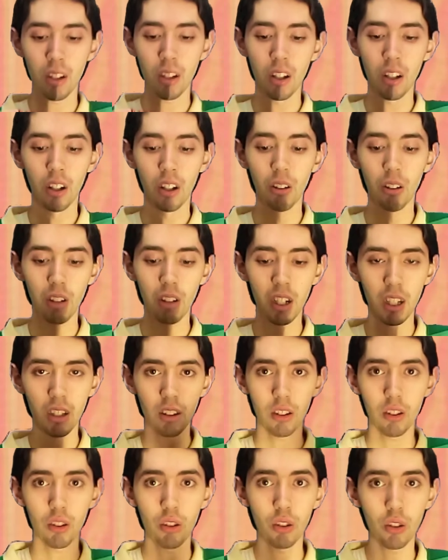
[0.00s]
Alright,
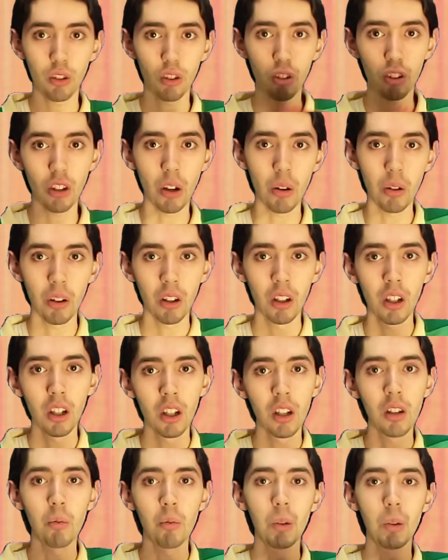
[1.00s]
so
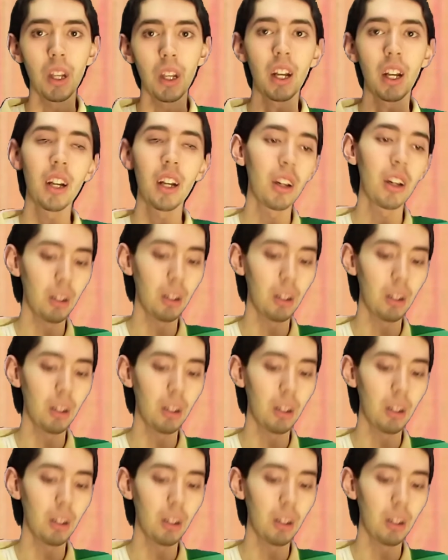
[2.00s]
we have